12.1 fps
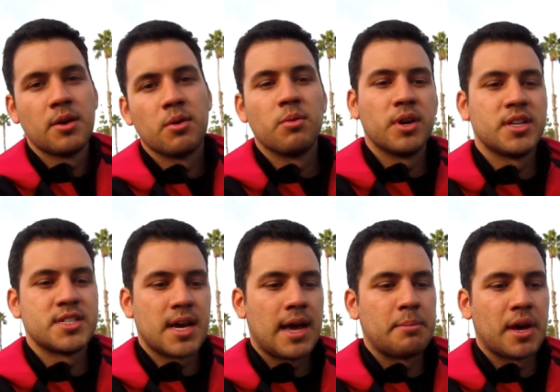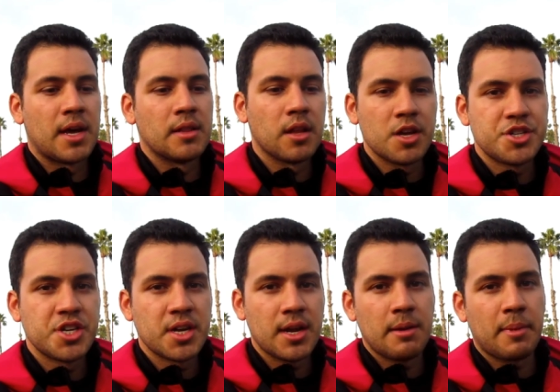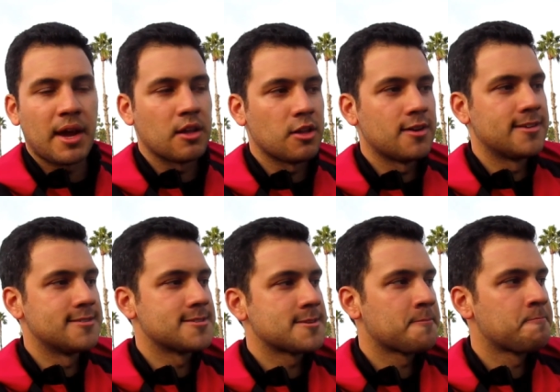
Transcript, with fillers: which I had my lunch in it and my clothes,